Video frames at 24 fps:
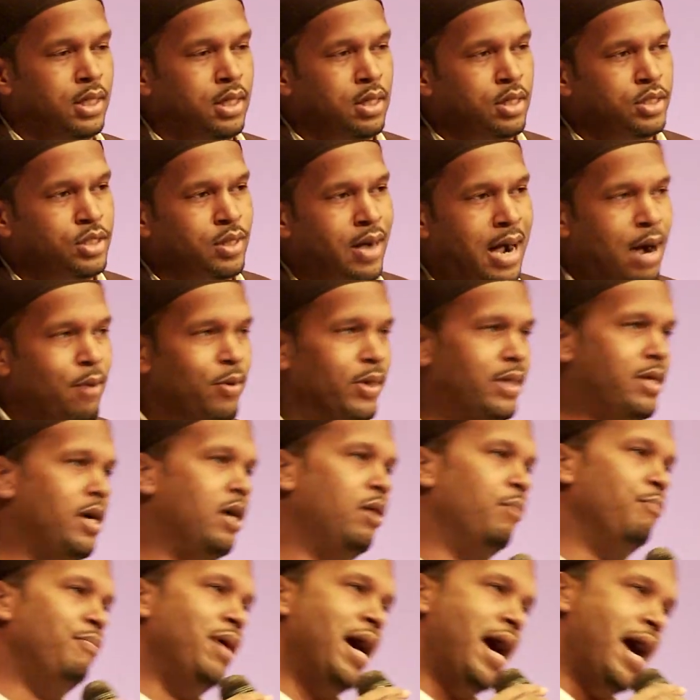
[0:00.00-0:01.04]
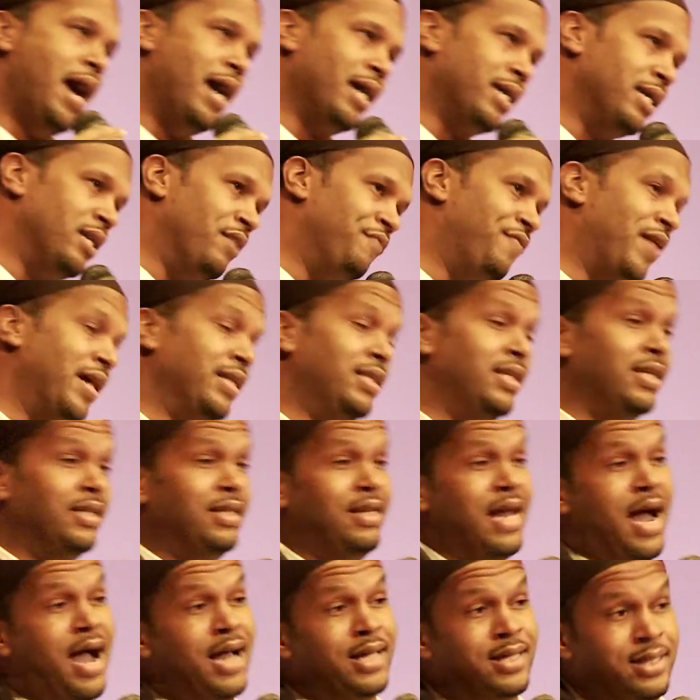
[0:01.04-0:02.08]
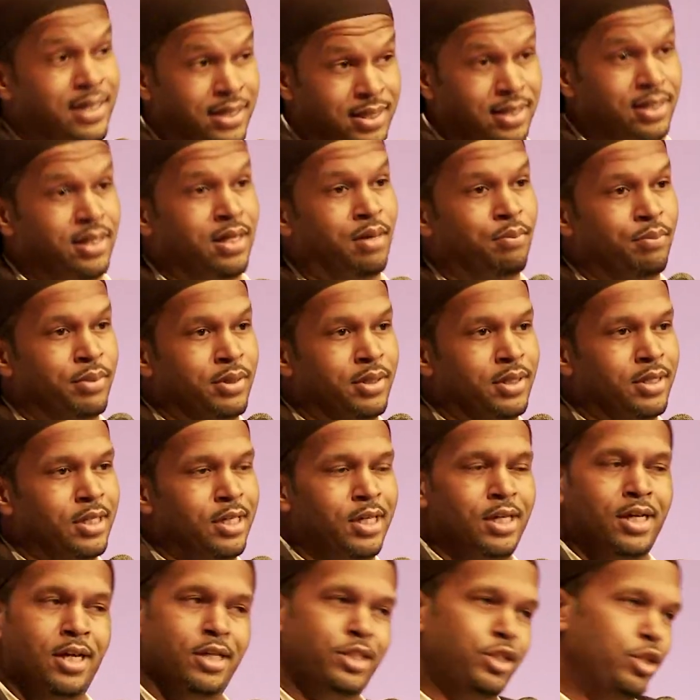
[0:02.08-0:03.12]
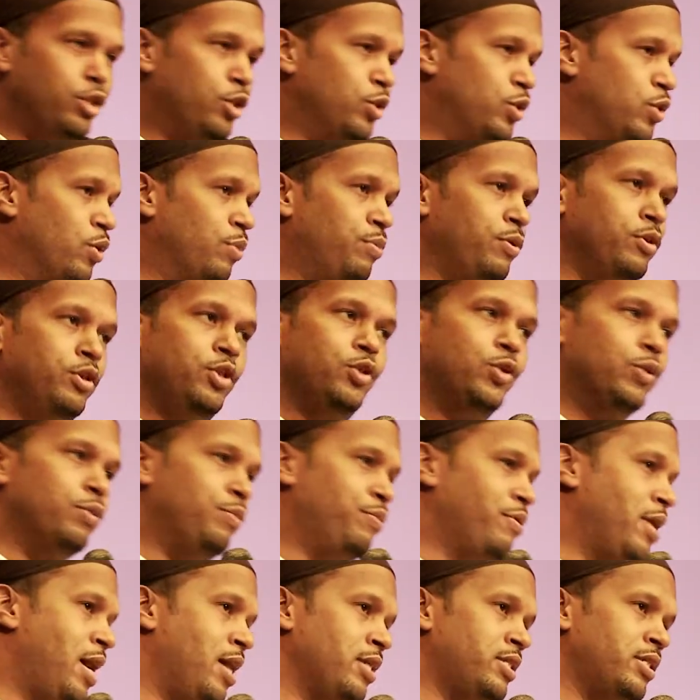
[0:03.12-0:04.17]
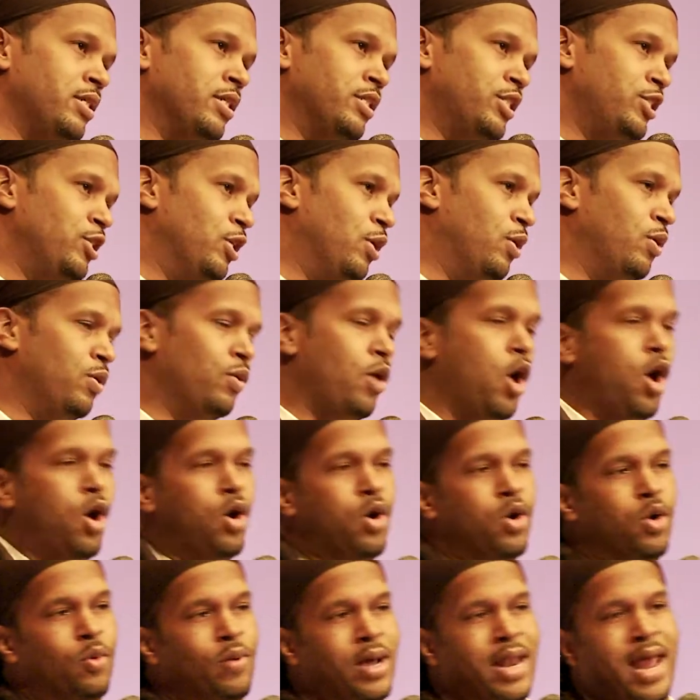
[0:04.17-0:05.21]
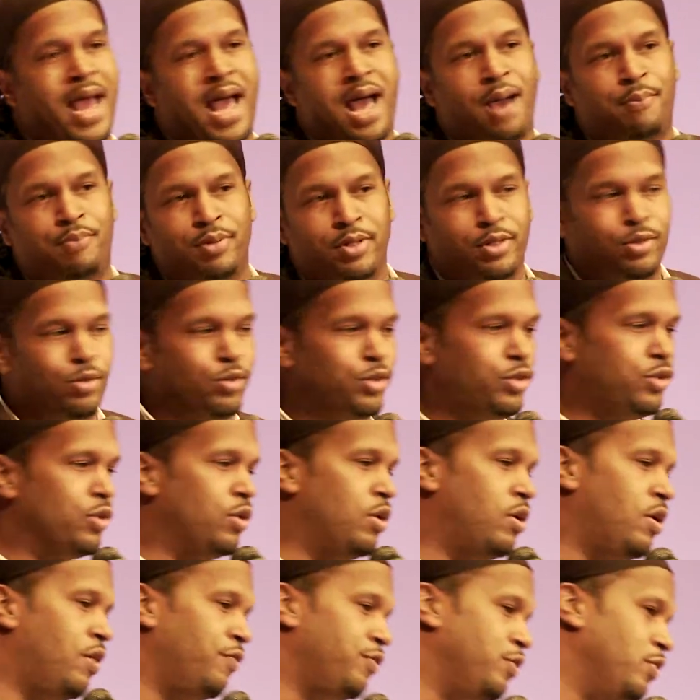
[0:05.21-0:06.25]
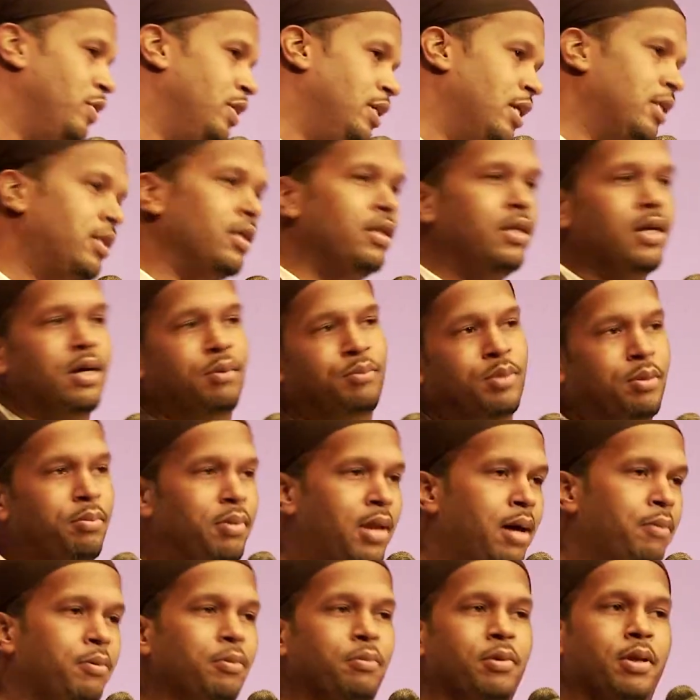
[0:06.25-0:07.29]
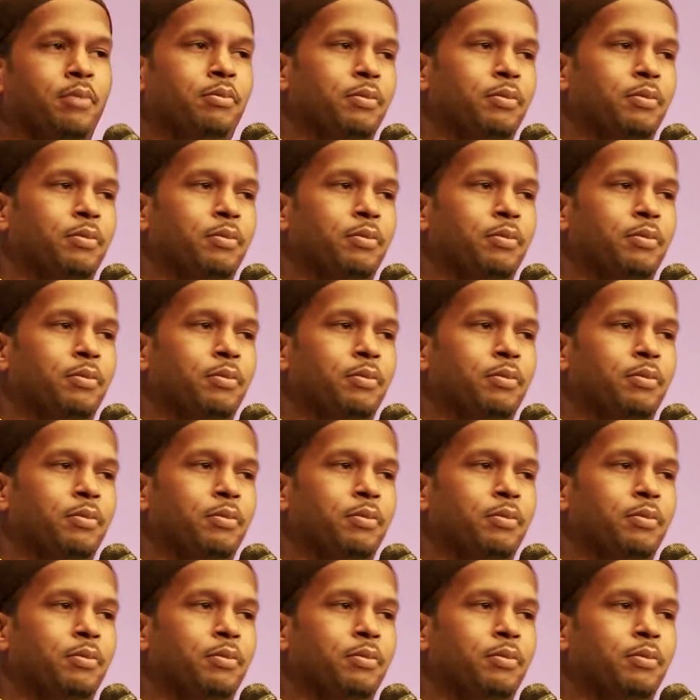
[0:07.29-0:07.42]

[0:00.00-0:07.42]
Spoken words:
so I would come back, and if I did not get the number, it's the usual process, oh, what happened? You soft, you didn't get the number, blah, blah, blah,